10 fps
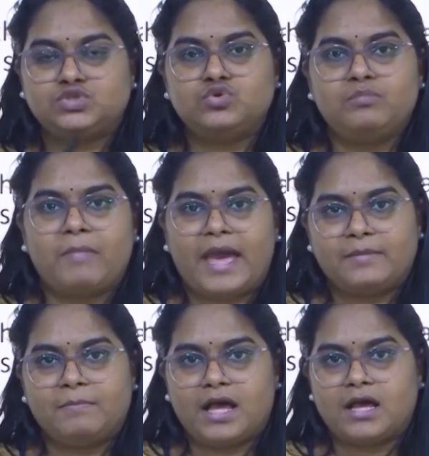two
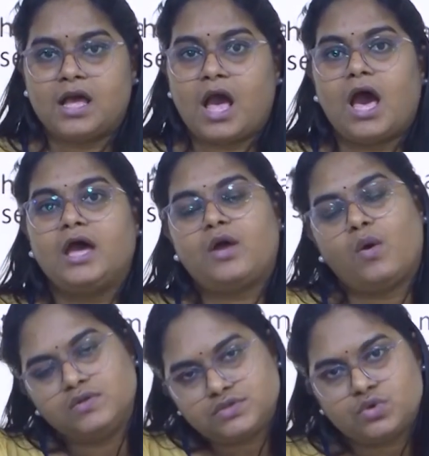magma are
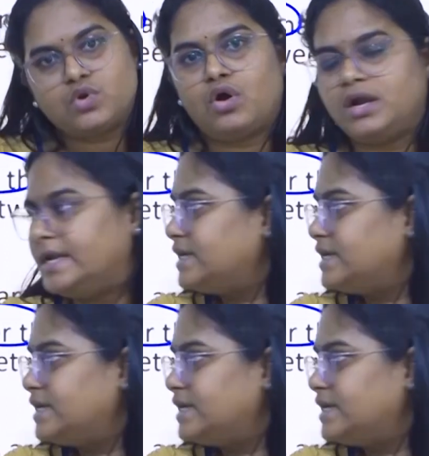also called